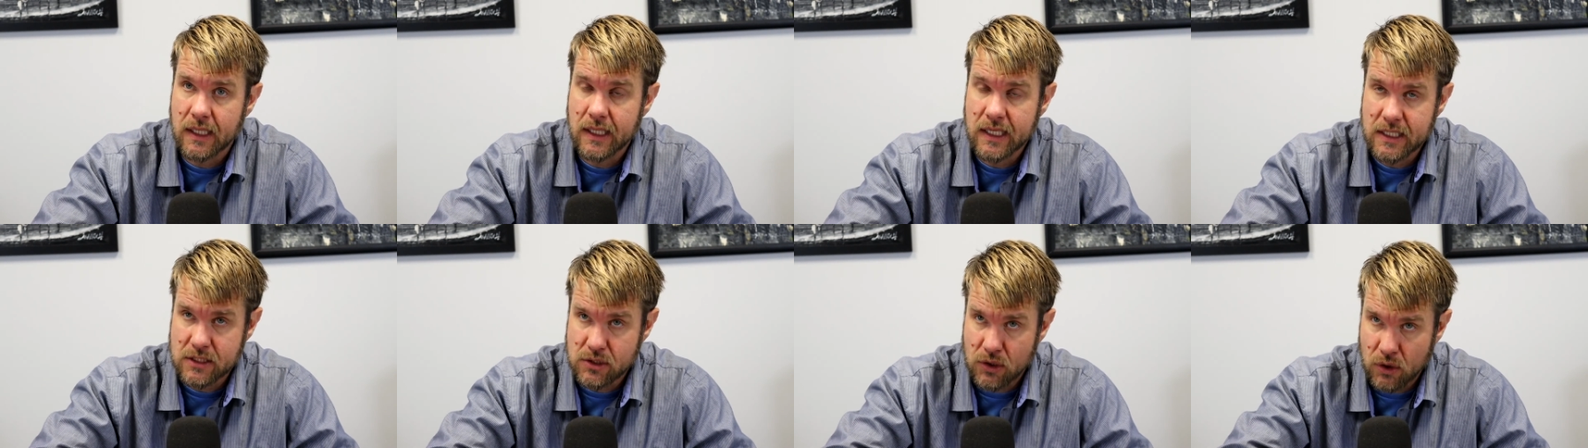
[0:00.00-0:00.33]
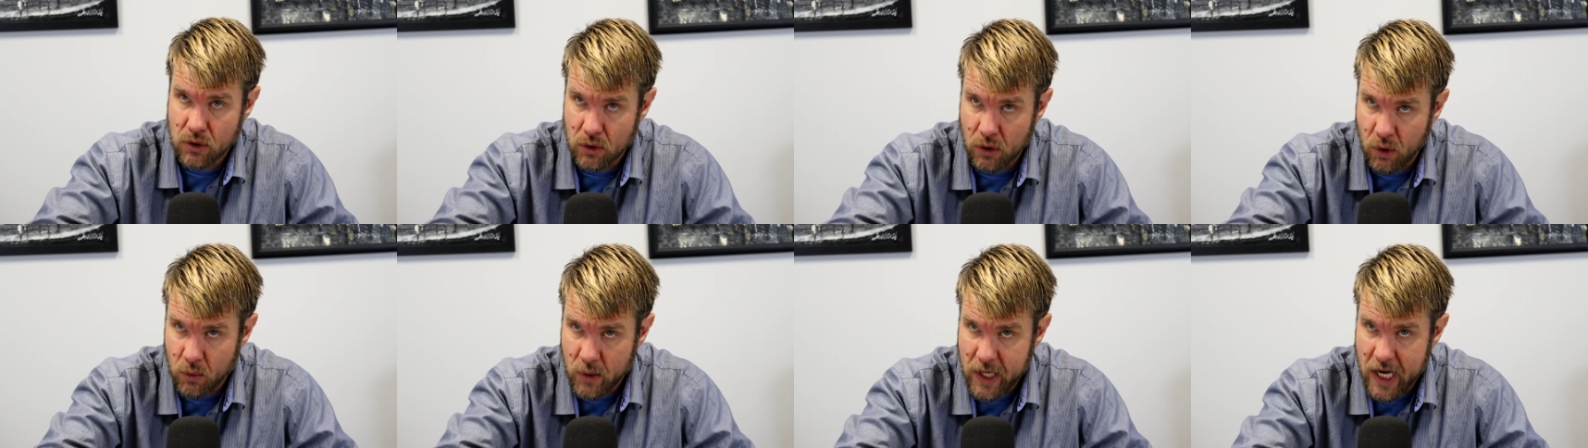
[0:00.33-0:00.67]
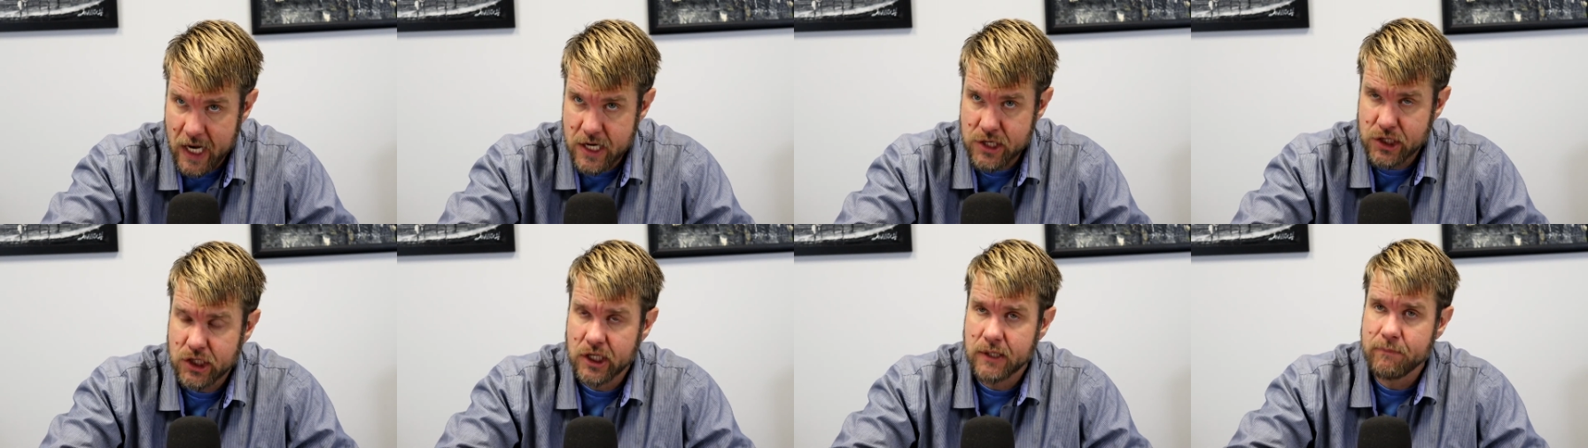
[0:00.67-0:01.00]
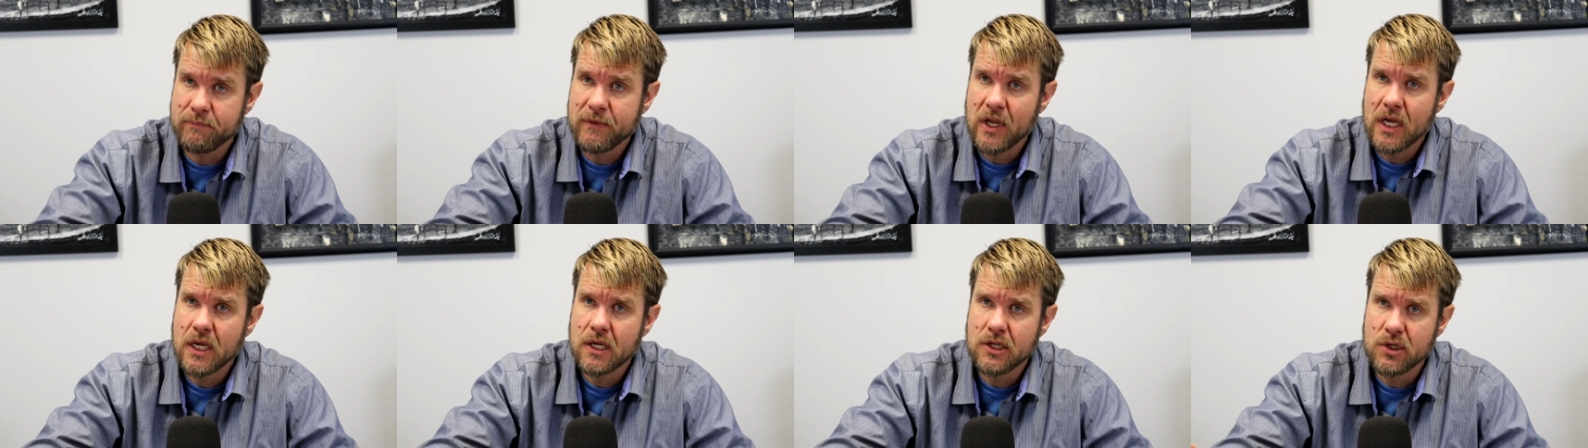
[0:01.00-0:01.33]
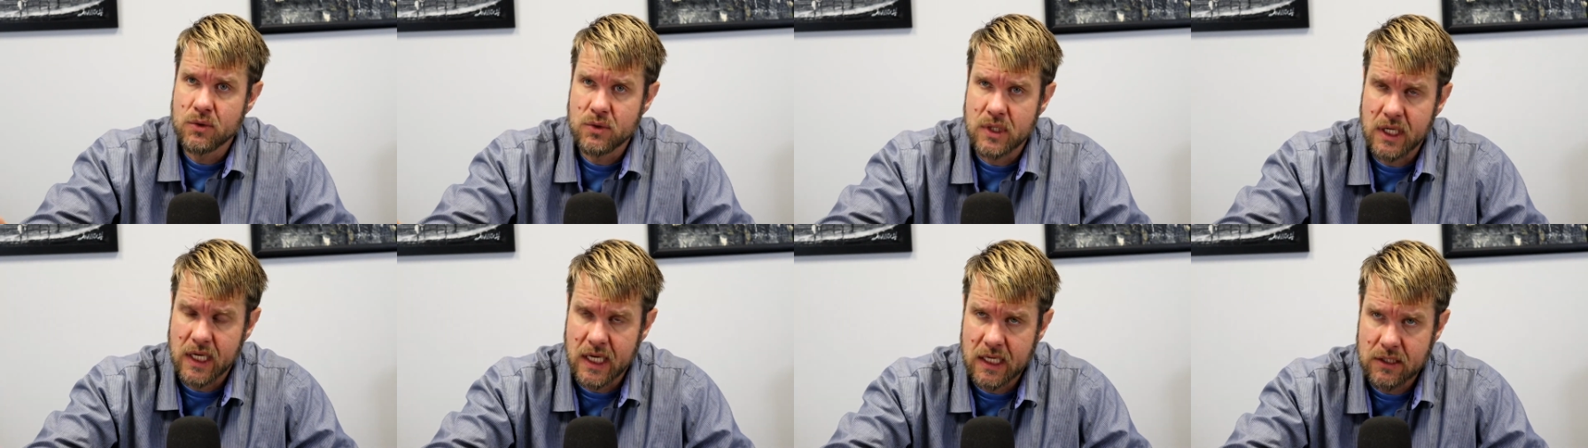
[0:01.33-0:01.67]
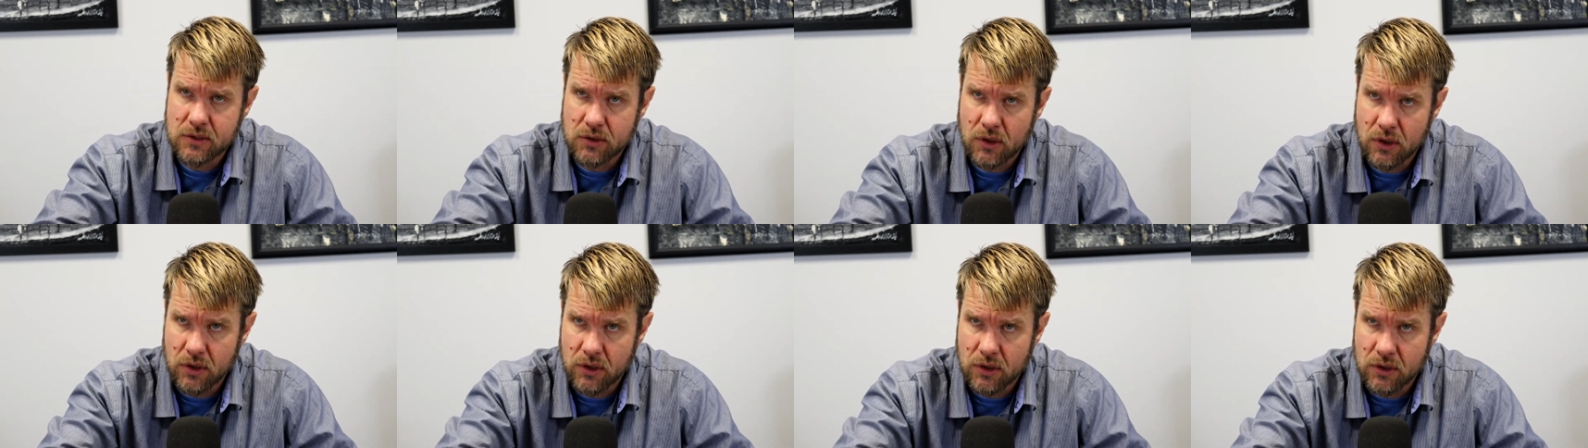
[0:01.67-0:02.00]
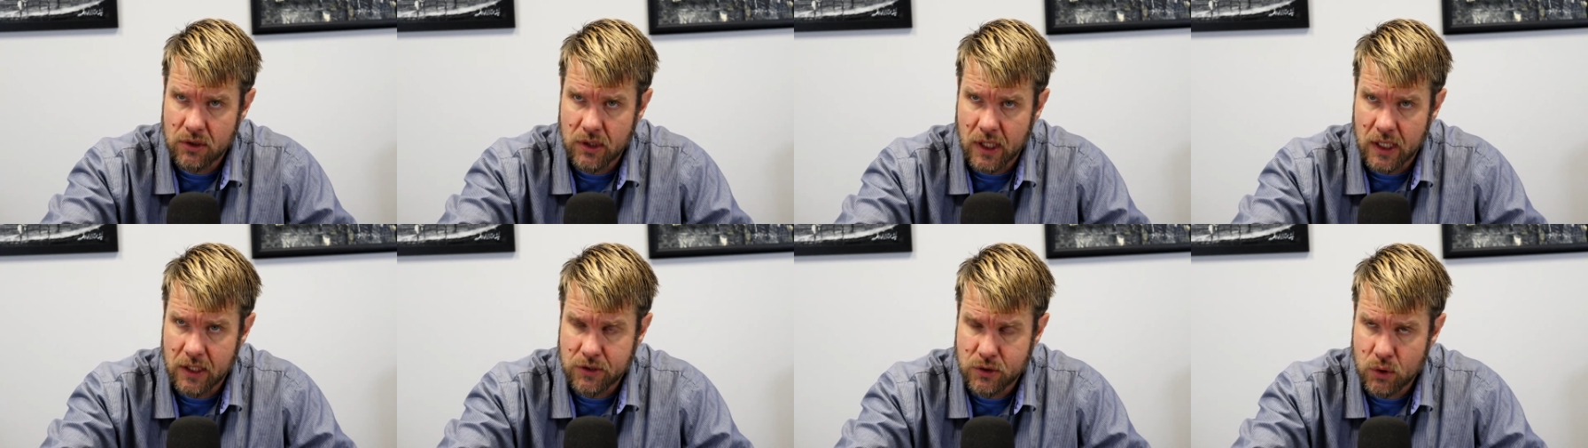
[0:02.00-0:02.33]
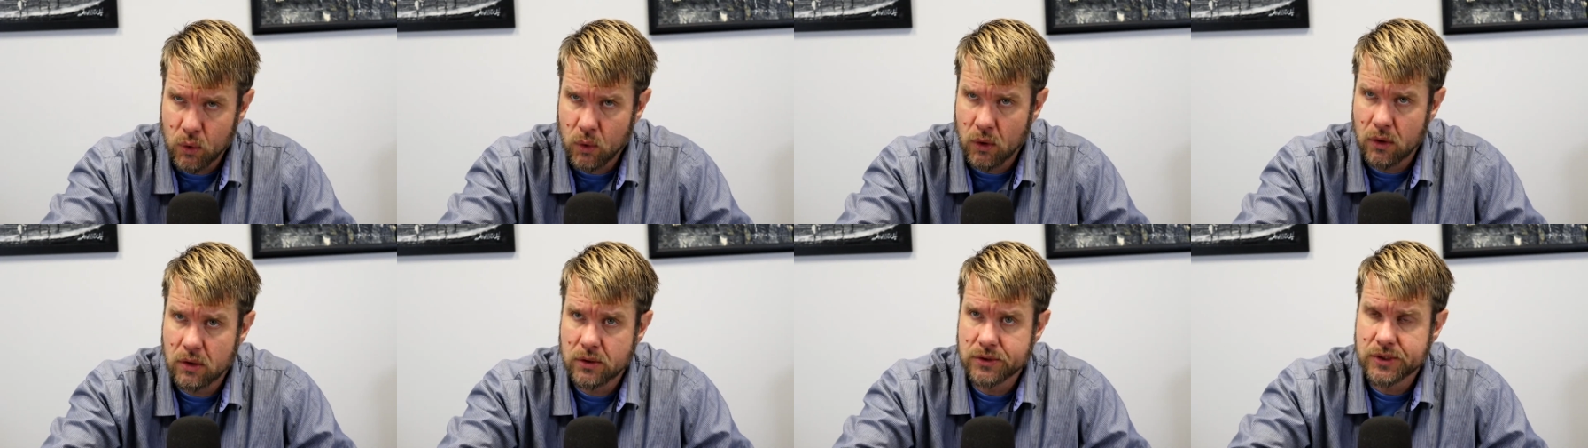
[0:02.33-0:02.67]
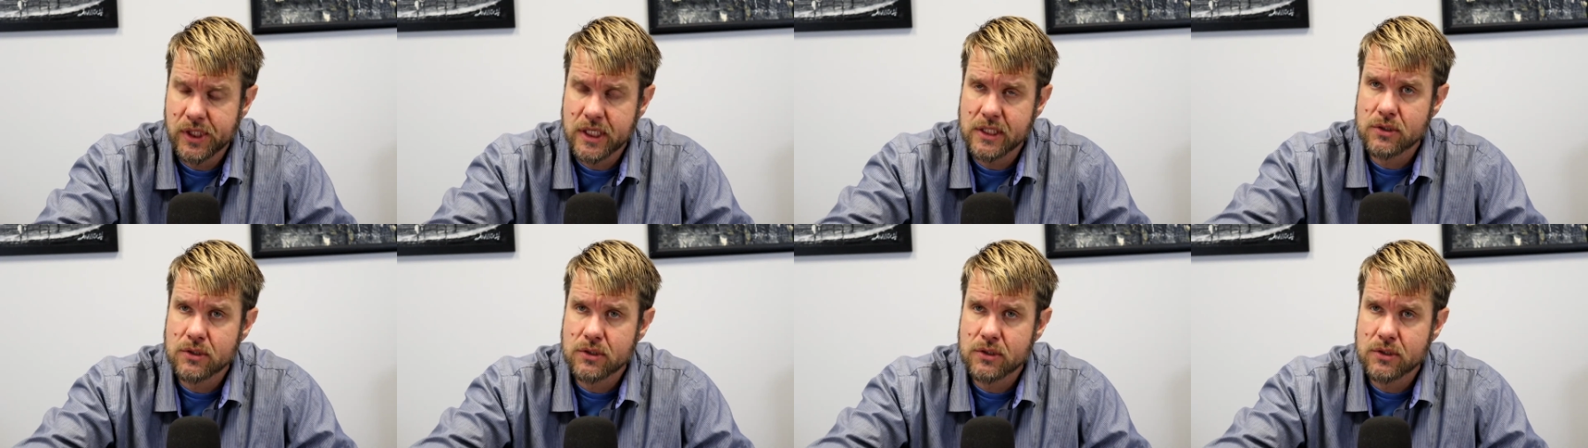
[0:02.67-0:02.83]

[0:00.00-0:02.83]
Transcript: his or her location using his or her tools,